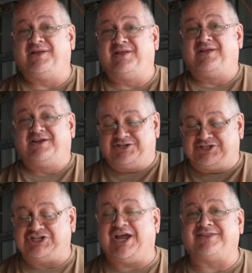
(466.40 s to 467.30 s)

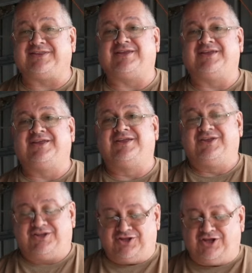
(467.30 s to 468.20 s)
shunt,
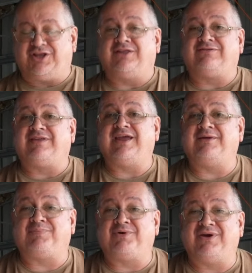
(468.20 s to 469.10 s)
you can
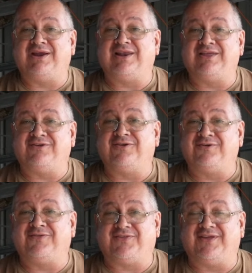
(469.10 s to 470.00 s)
temporarily
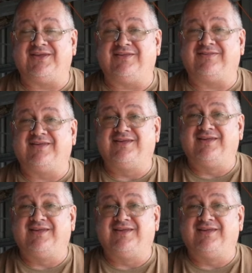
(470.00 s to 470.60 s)
use these